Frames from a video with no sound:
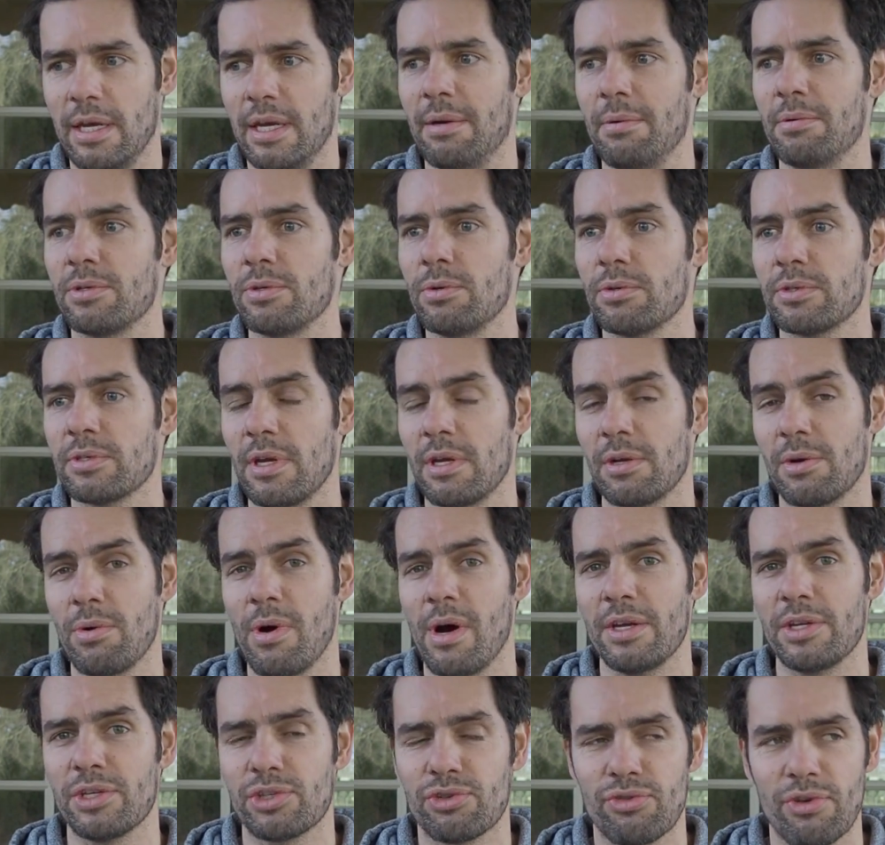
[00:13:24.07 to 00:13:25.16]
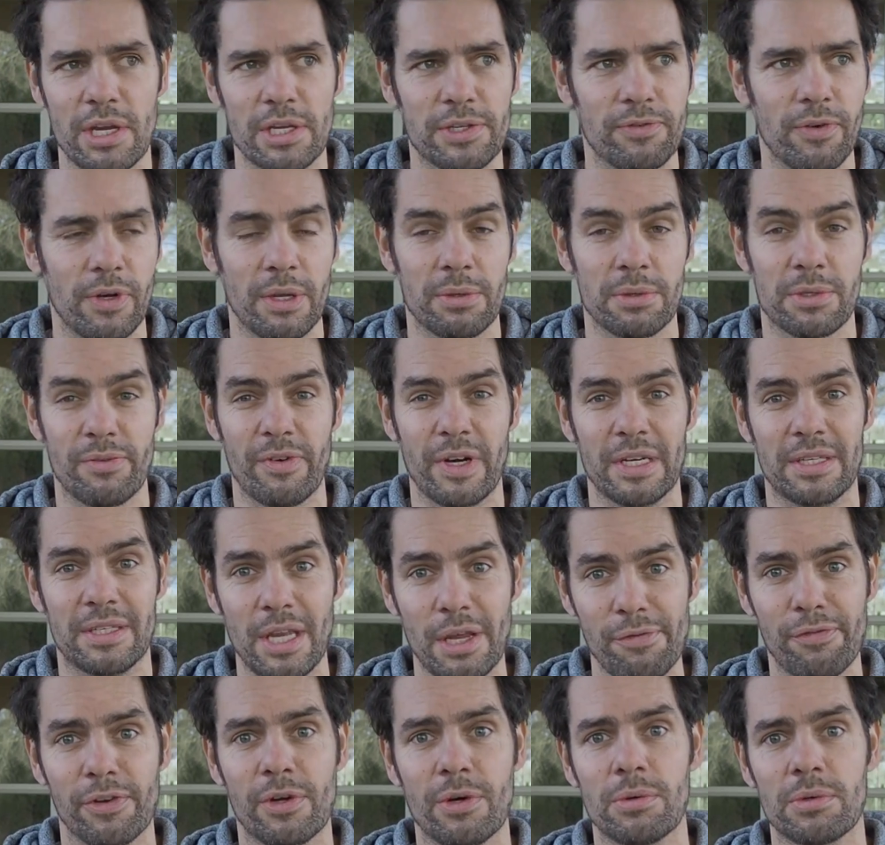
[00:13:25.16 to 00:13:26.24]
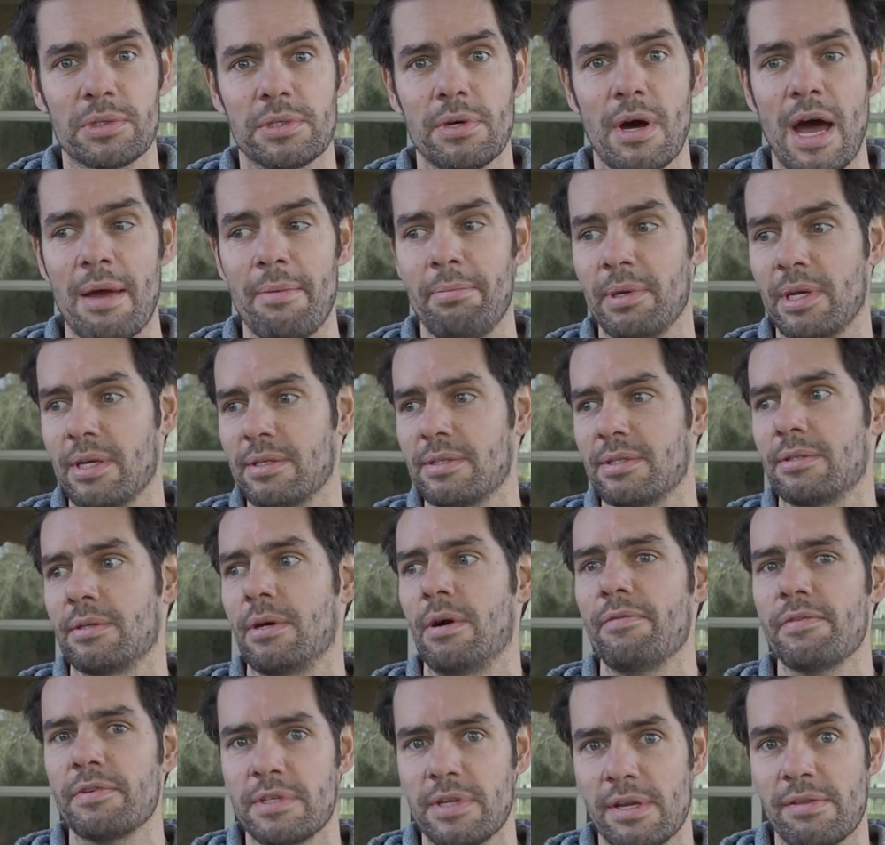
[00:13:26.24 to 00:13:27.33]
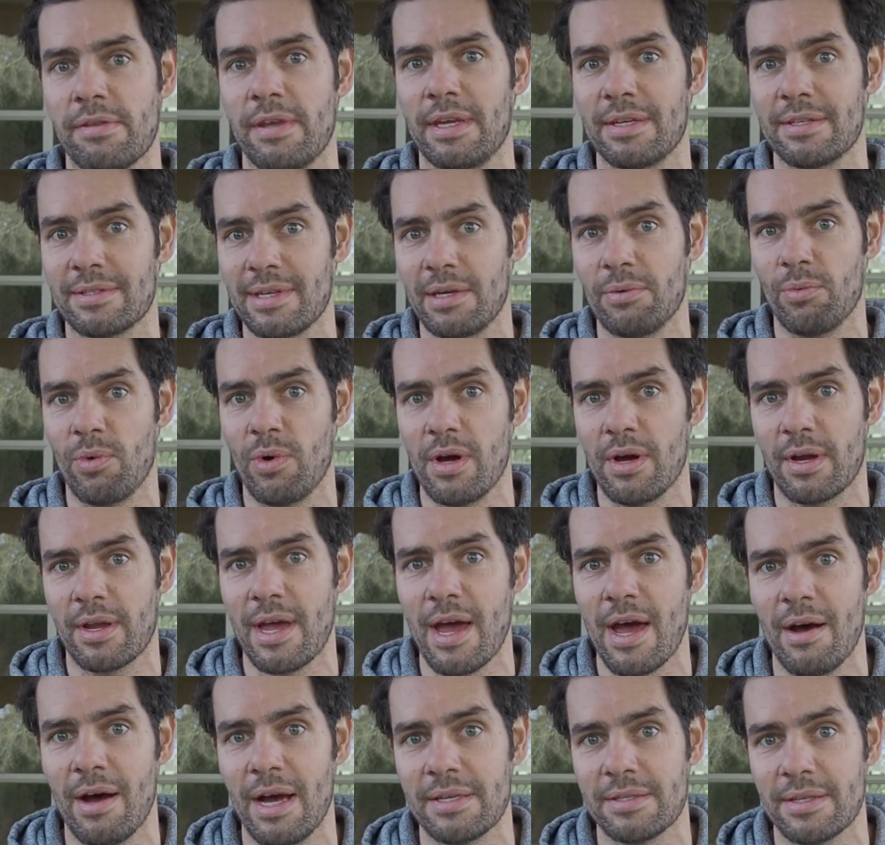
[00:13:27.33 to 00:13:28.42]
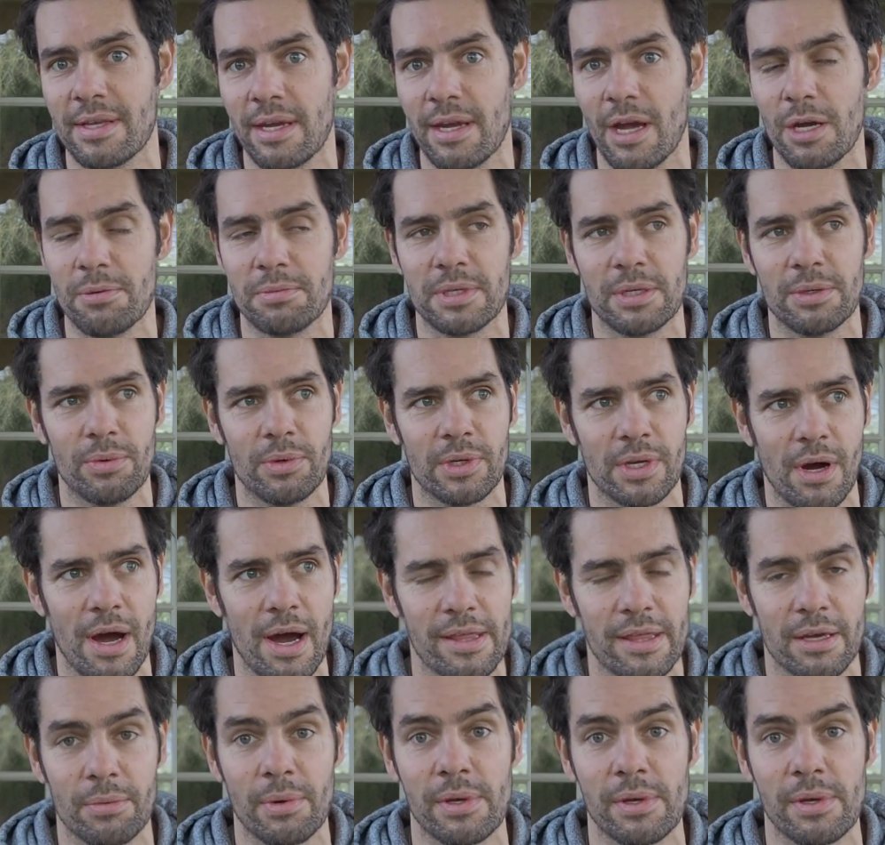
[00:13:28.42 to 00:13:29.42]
It was also quite stressful. It was a very difficult time because obviously things didn't work out as they hoped it would either,